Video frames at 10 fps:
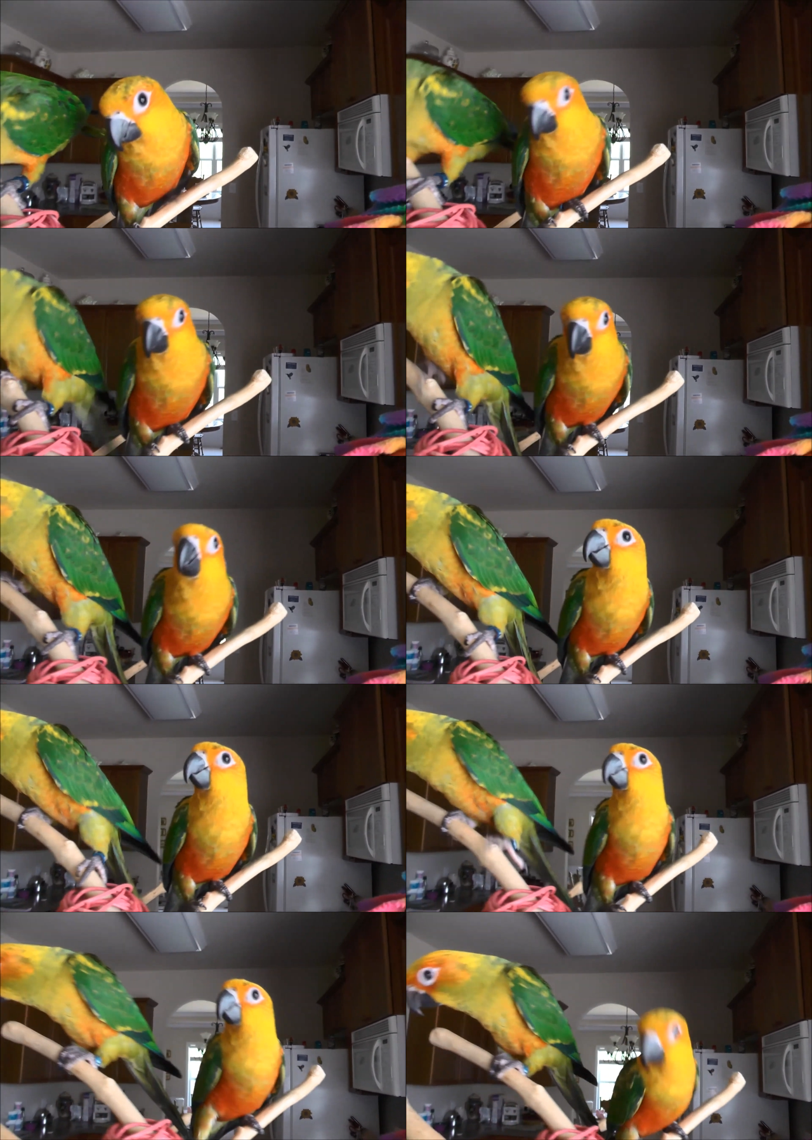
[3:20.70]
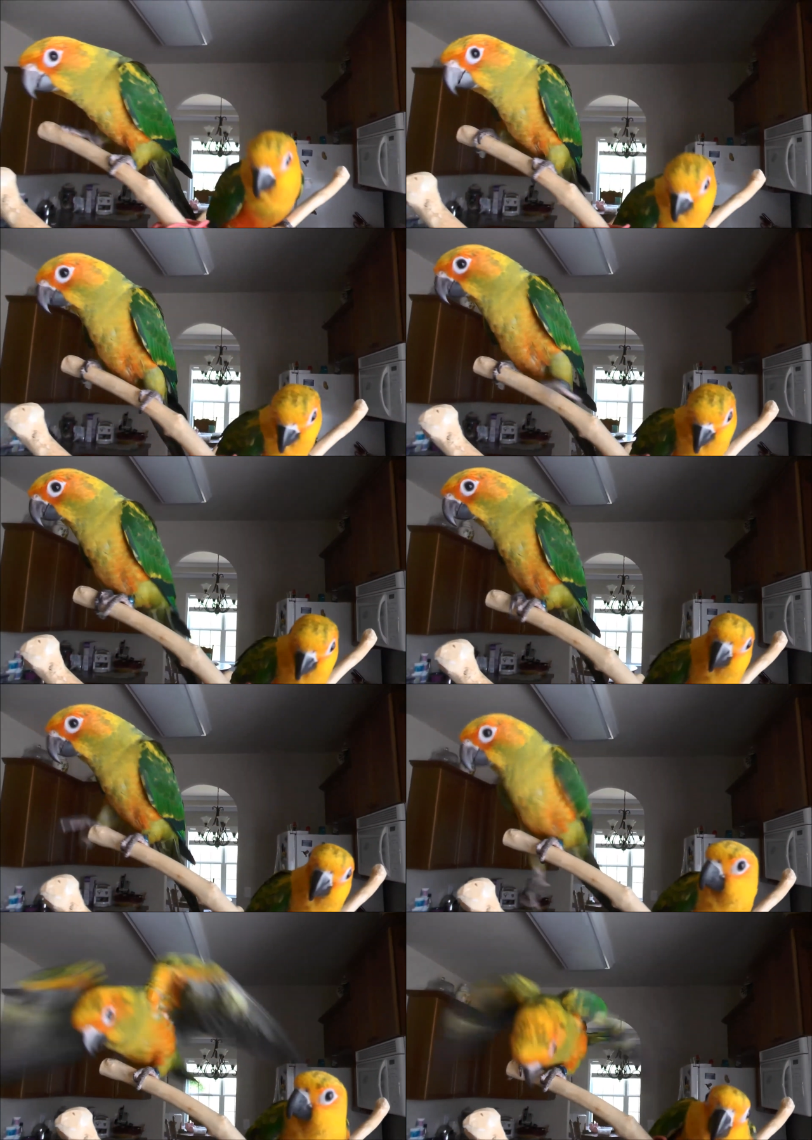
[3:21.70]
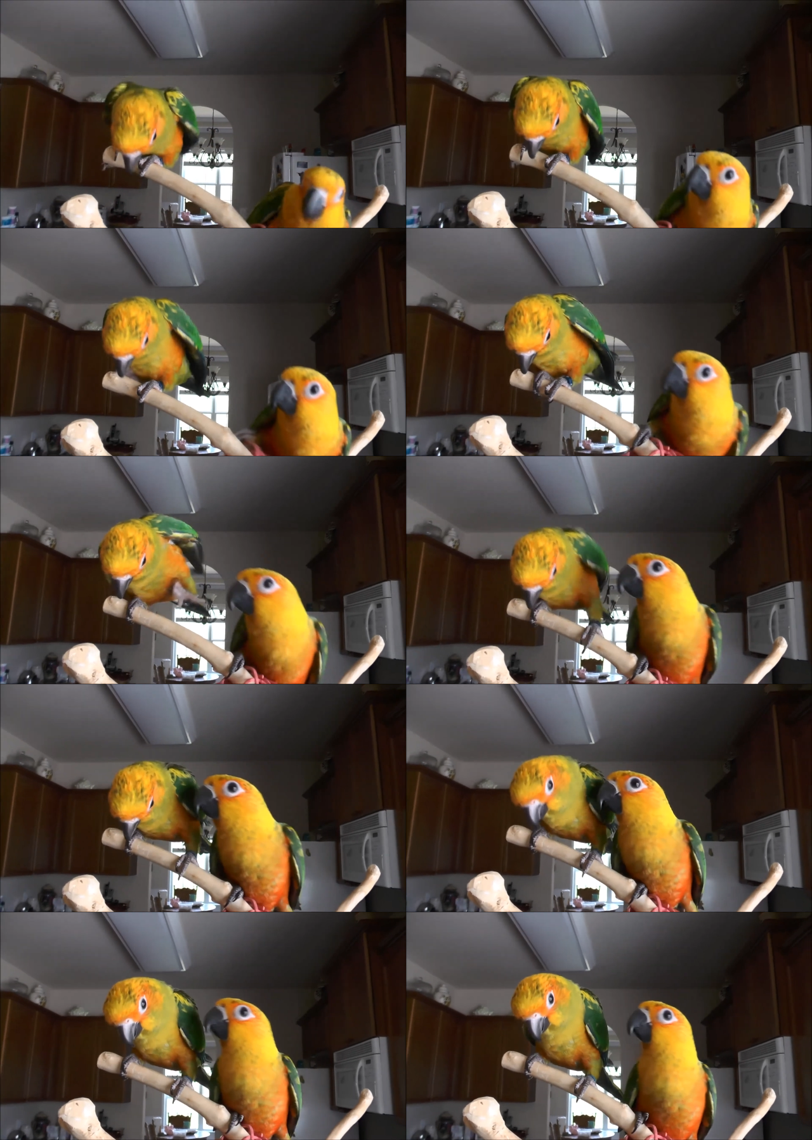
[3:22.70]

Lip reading: No face is visible, so there are no lips to read.